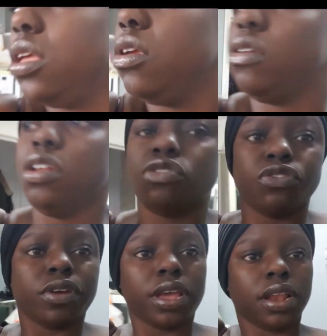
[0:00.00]
you need to
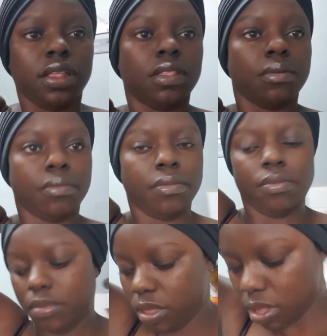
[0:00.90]
dry clean them,
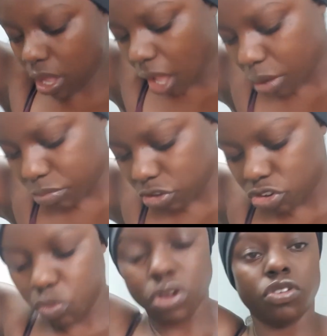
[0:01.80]
I'm literally
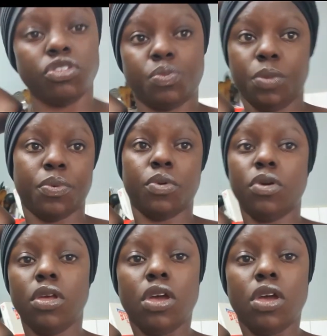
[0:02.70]
one of those people